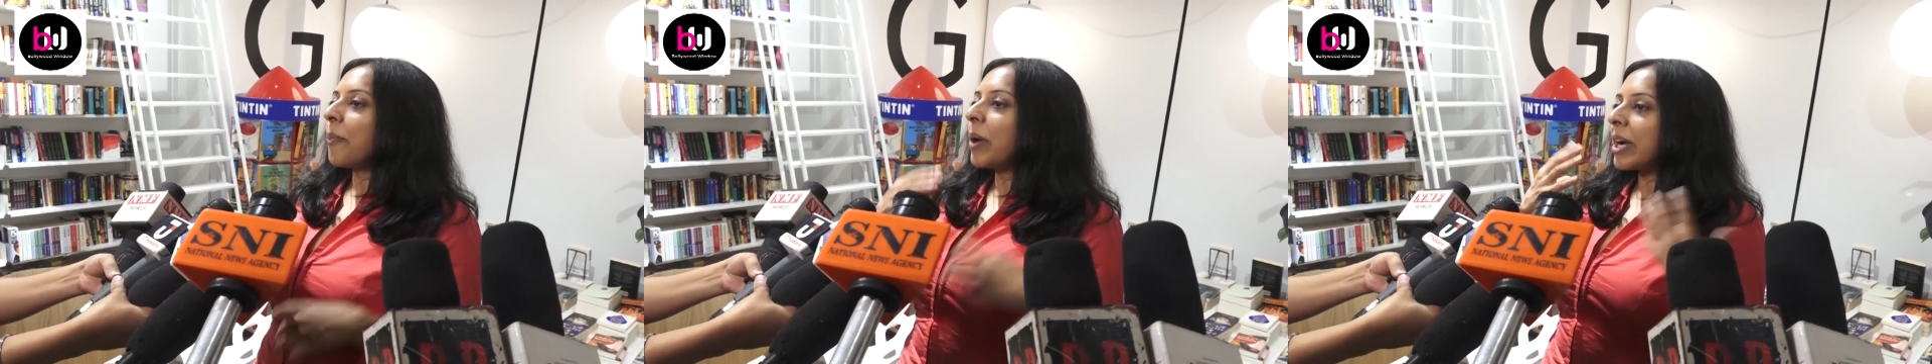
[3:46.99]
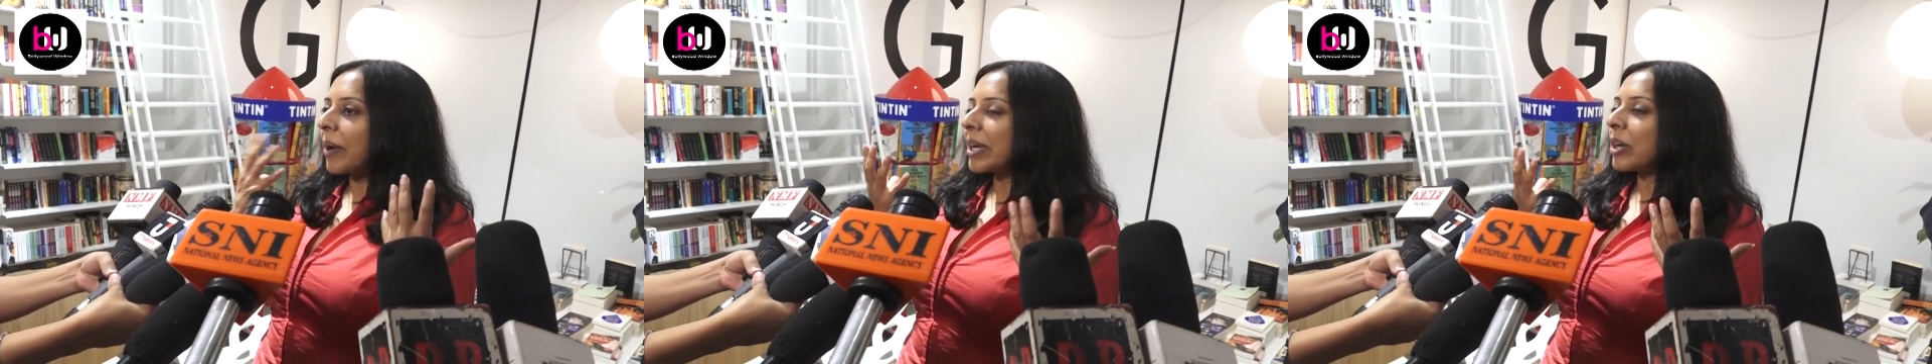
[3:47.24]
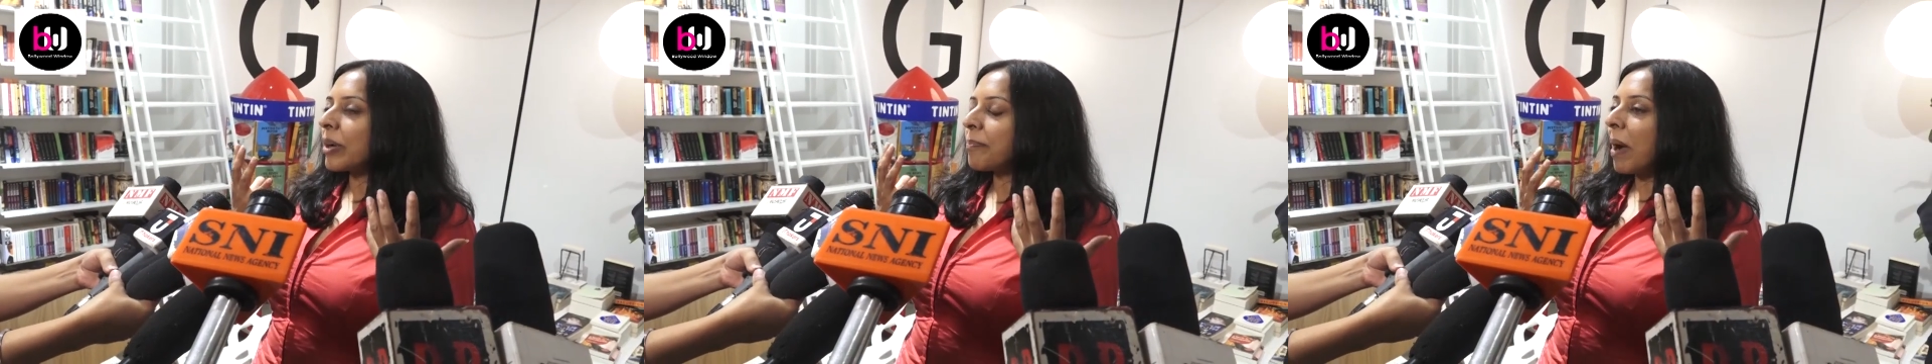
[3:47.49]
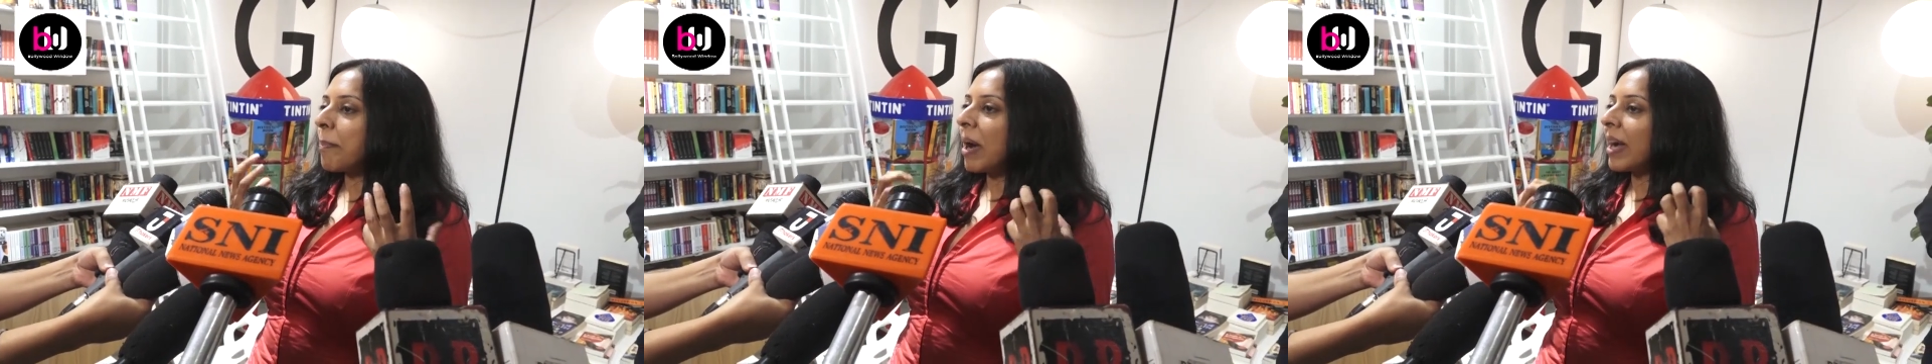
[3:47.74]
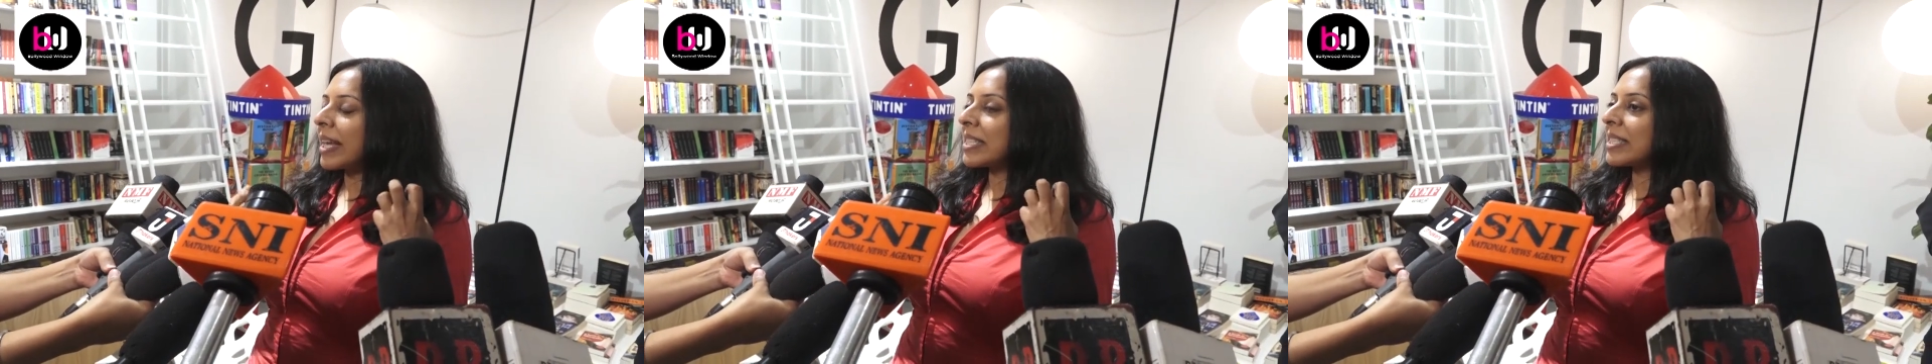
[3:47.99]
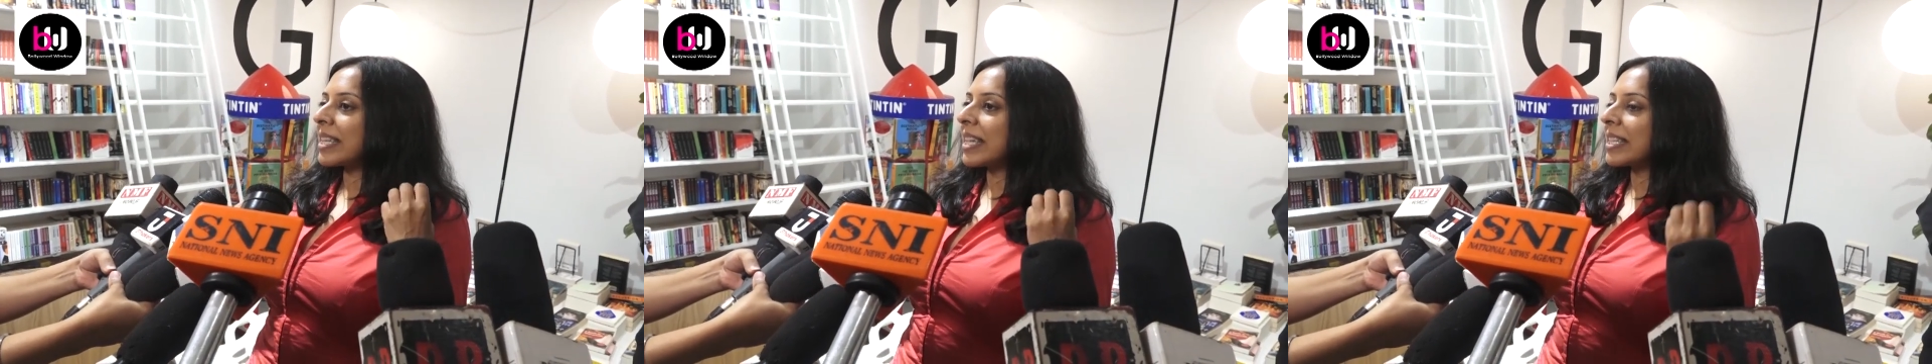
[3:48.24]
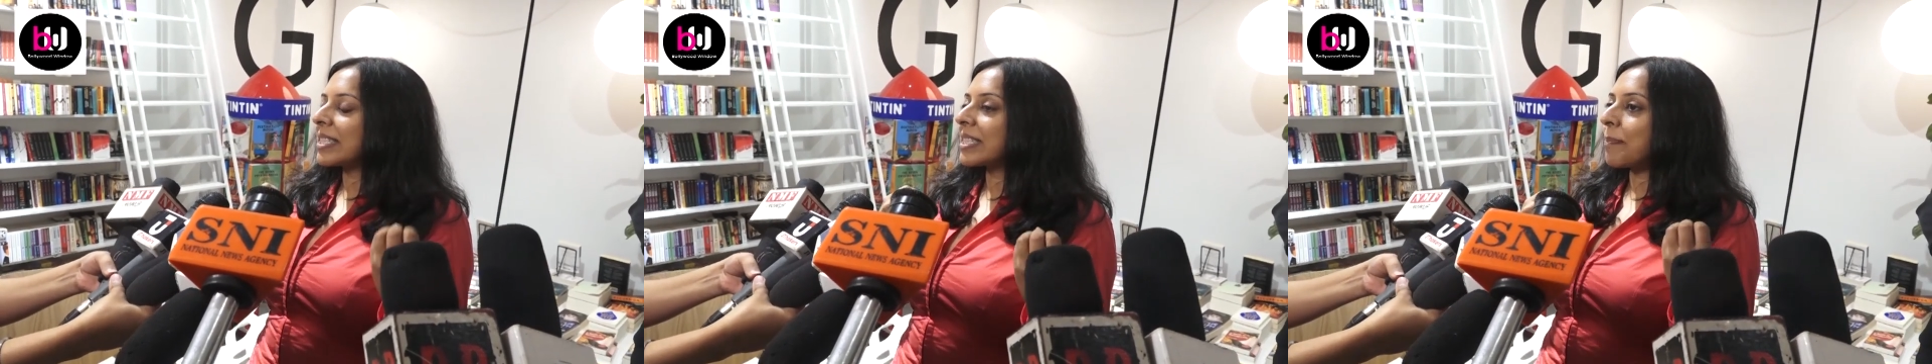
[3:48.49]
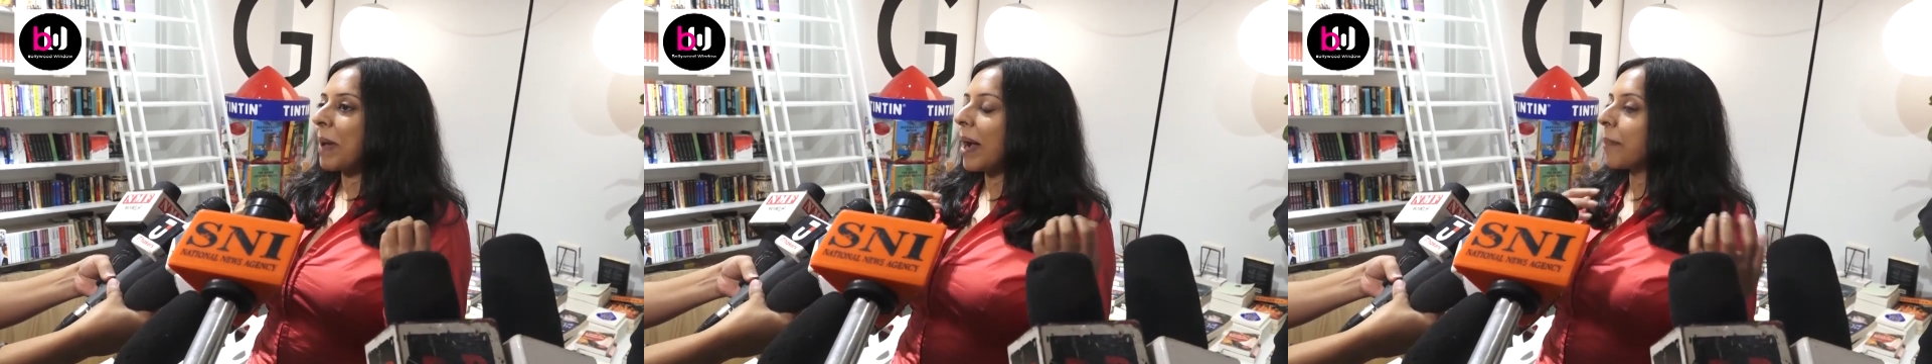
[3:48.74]
were going on in my mind,
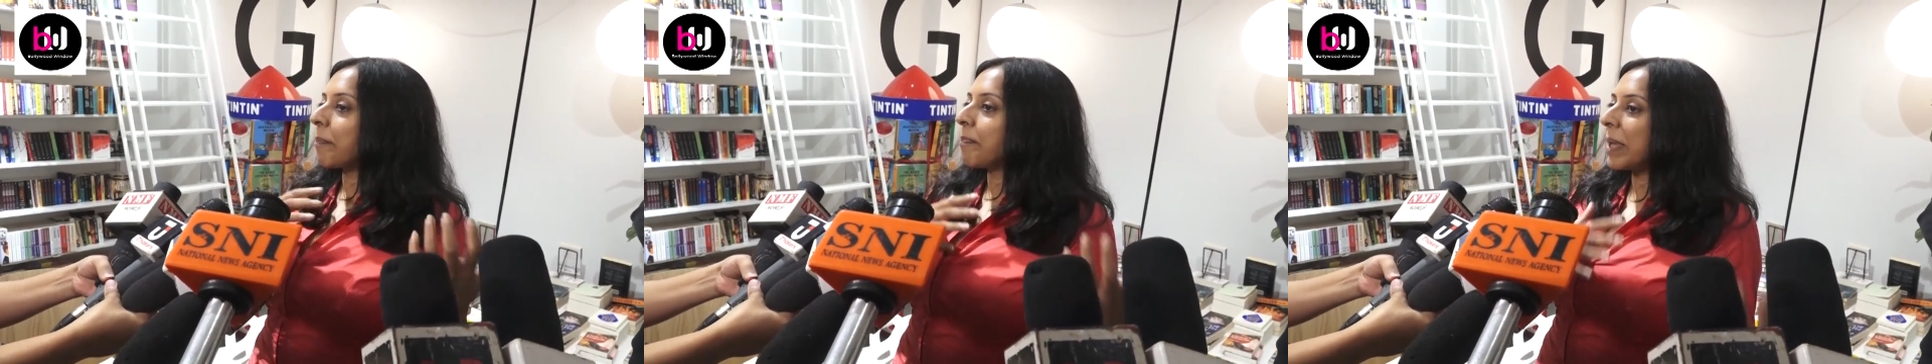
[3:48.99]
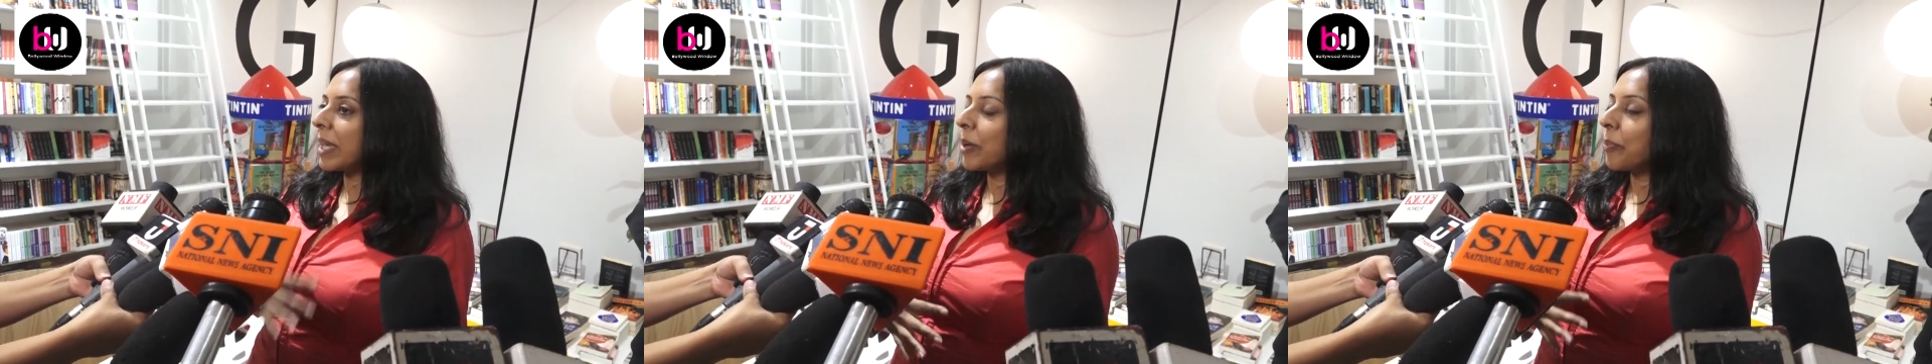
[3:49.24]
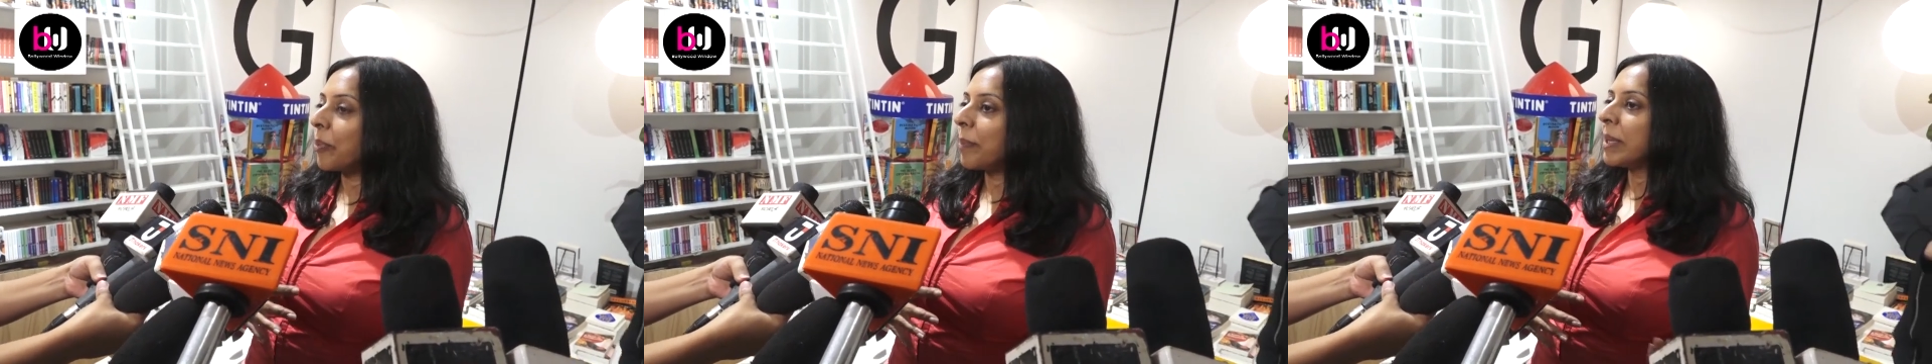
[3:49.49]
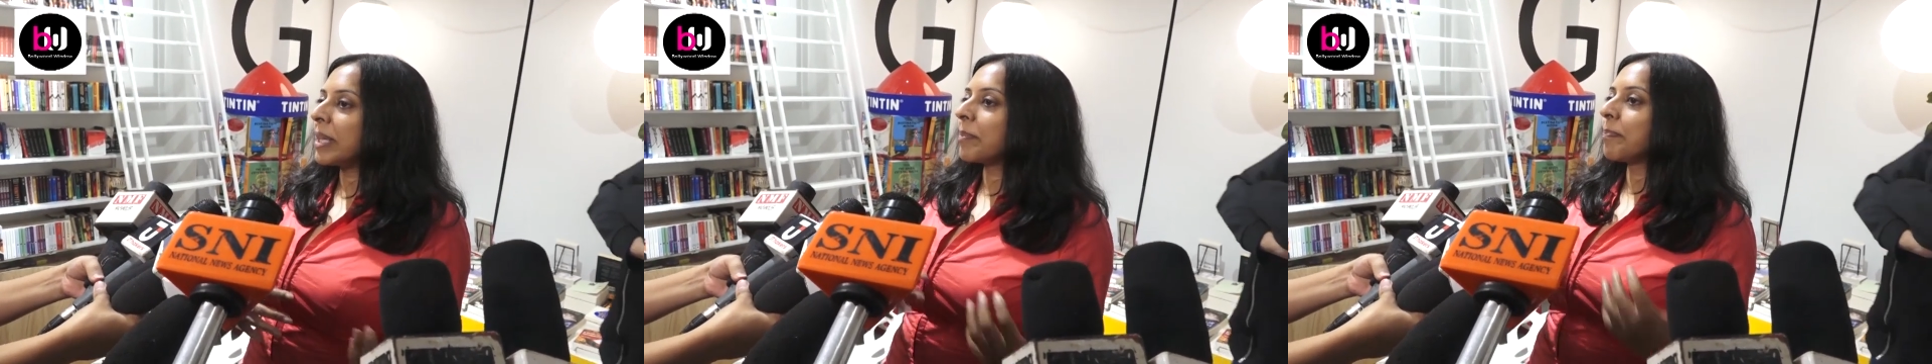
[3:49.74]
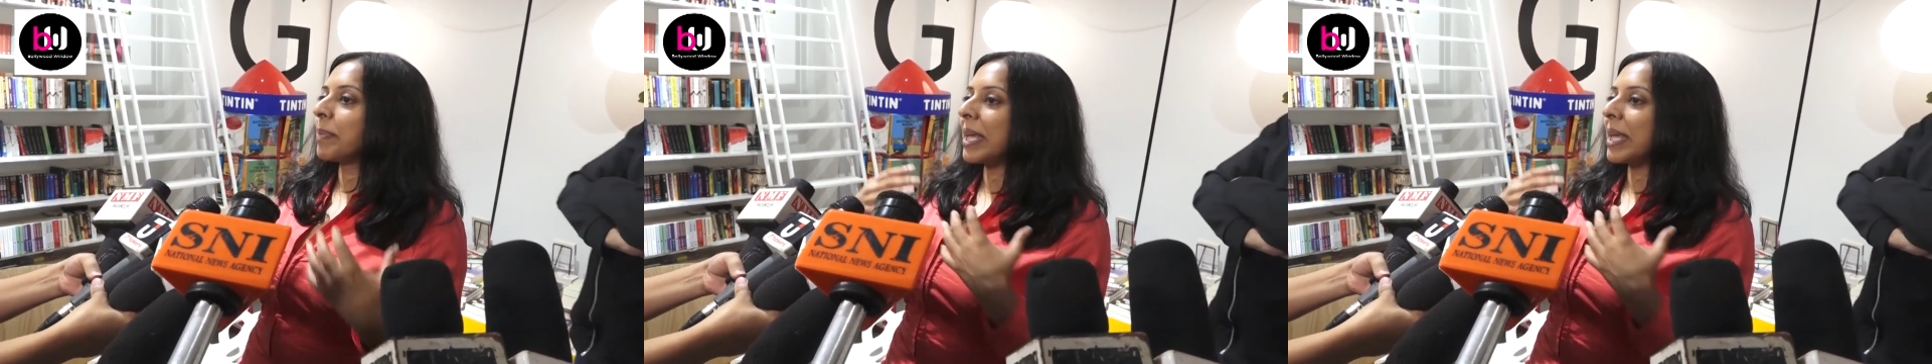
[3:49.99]
things about being a woman,